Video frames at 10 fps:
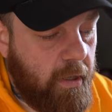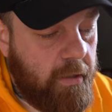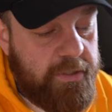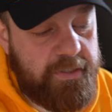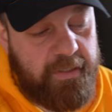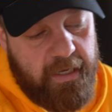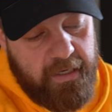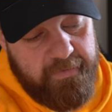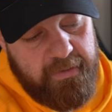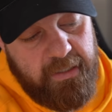uh, just like
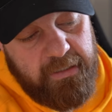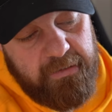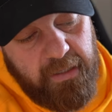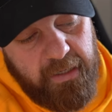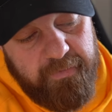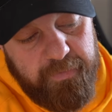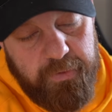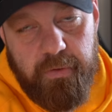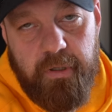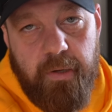everything in life, you
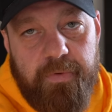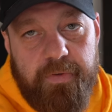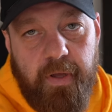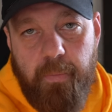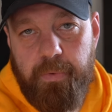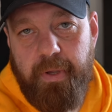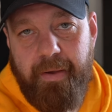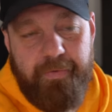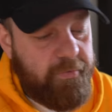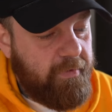know, there comes a time where you
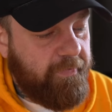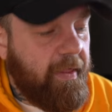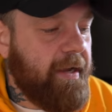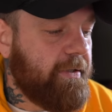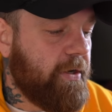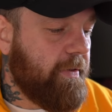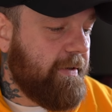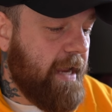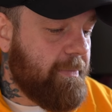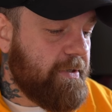have to reflect on the
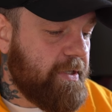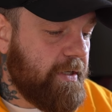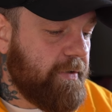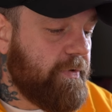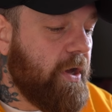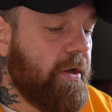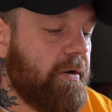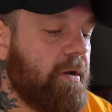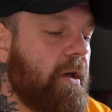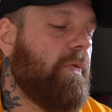damage that you've
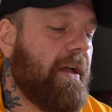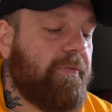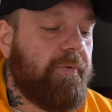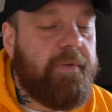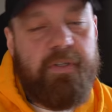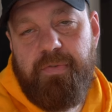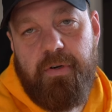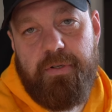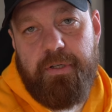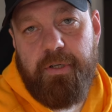done. That's where this
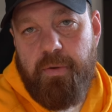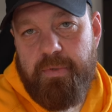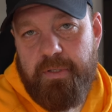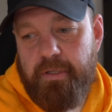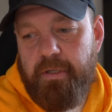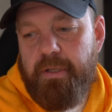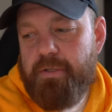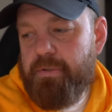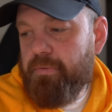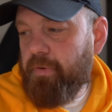version comes in, and
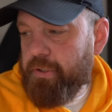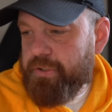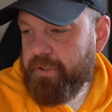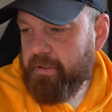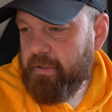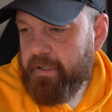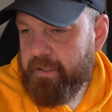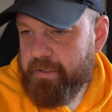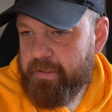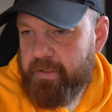this new version
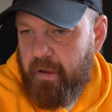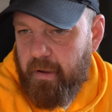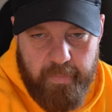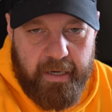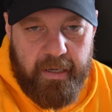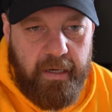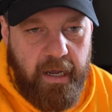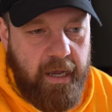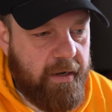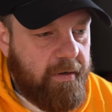is uh, Mecha
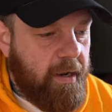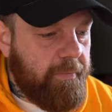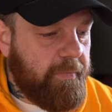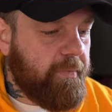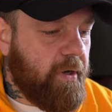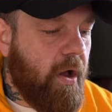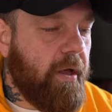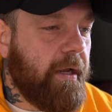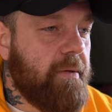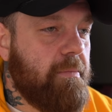God. I'm
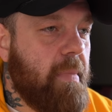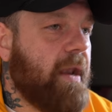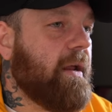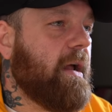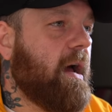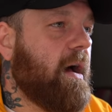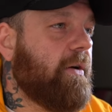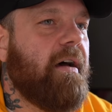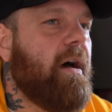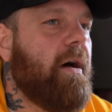calling it Meta
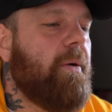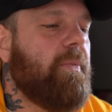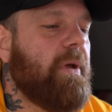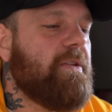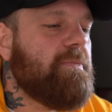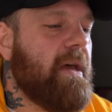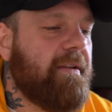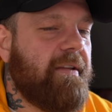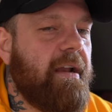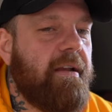God. Um, he's
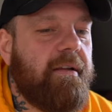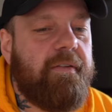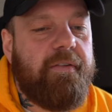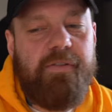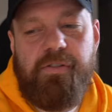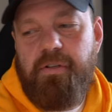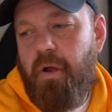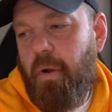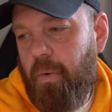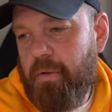meditating. He's in the
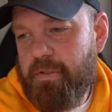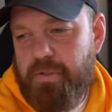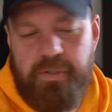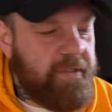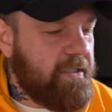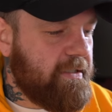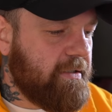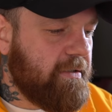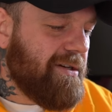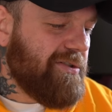snow. It's a new
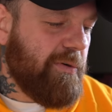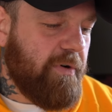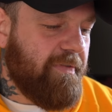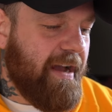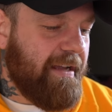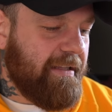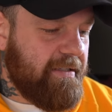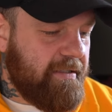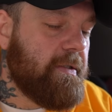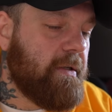season. There's no more
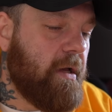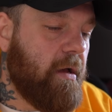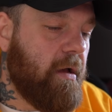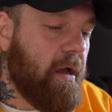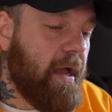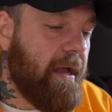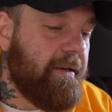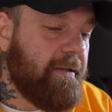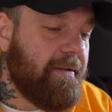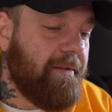violence. Uh, I
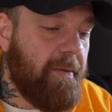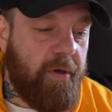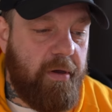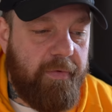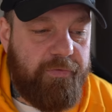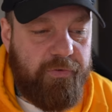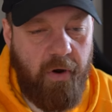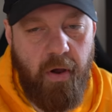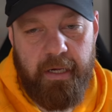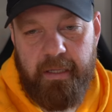had the dilemma of
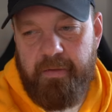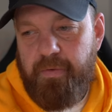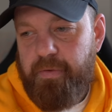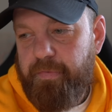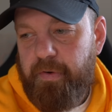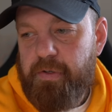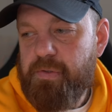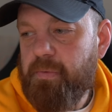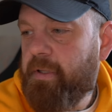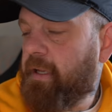drawing it, so the
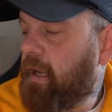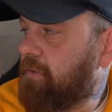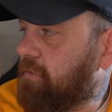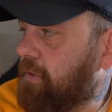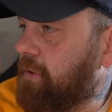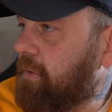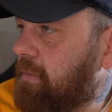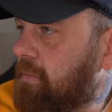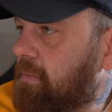first one that I drew